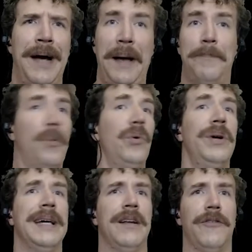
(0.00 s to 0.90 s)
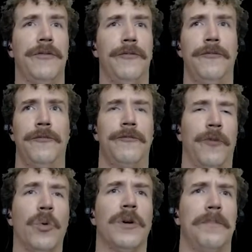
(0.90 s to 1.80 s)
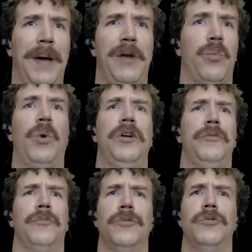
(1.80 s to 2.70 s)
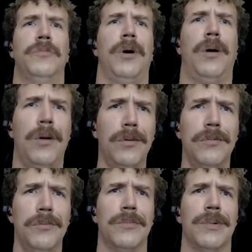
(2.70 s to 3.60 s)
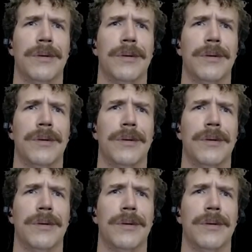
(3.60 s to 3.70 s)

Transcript: A boy in a 4-bed, 1-room home.